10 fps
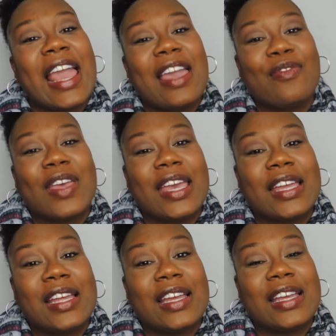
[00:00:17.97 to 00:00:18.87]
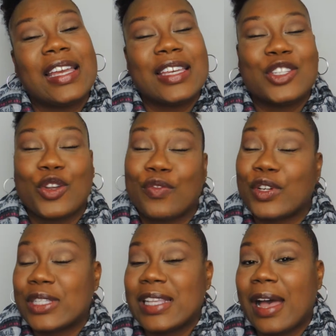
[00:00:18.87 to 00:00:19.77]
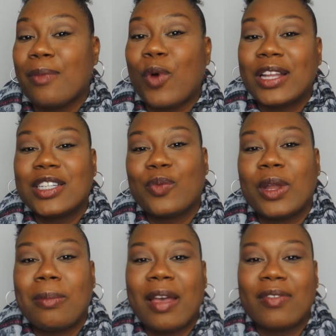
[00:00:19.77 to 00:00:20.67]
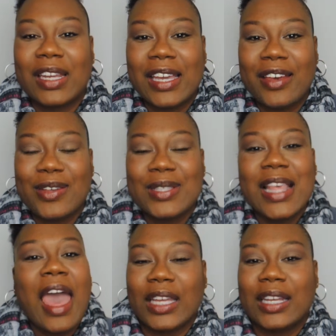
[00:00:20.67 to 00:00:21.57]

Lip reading: If it is your first time watching one of my videos,